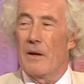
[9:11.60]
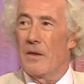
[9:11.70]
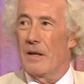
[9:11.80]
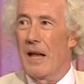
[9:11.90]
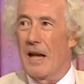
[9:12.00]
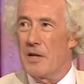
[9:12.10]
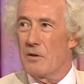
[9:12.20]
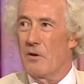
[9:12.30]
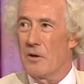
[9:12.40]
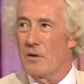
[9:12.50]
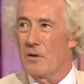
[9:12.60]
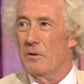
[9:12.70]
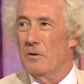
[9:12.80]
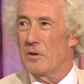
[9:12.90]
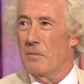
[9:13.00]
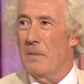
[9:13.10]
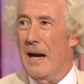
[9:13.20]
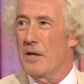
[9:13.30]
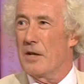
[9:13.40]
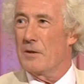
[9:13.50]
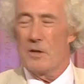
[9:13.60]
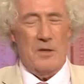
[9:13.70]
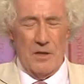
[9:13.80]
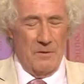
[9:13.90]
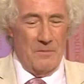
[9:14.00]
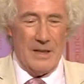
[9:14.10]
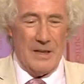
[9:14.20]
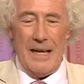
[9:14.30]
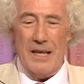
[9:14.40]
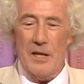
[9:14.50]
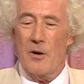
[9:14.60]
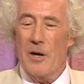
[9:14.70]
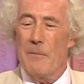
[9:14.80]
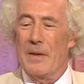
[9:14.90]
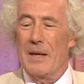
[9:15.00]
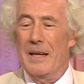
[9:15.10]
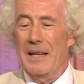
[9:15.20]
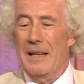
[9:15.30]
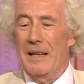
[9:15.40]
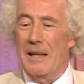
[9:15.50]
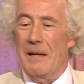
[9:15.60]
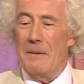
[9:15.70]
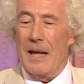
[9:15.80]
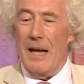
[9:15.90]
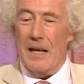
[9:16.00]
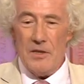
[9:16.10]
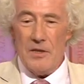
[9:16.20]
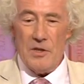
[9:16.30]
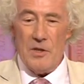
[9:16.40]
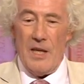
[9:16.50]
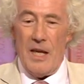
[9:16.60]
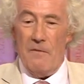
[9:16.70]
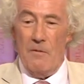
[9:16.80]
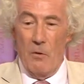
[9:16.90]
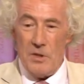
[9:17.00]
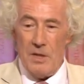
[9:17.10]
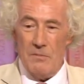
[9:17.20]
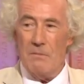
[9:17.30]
that lies across the route to Paris, to Calais, sorry. And they forced him to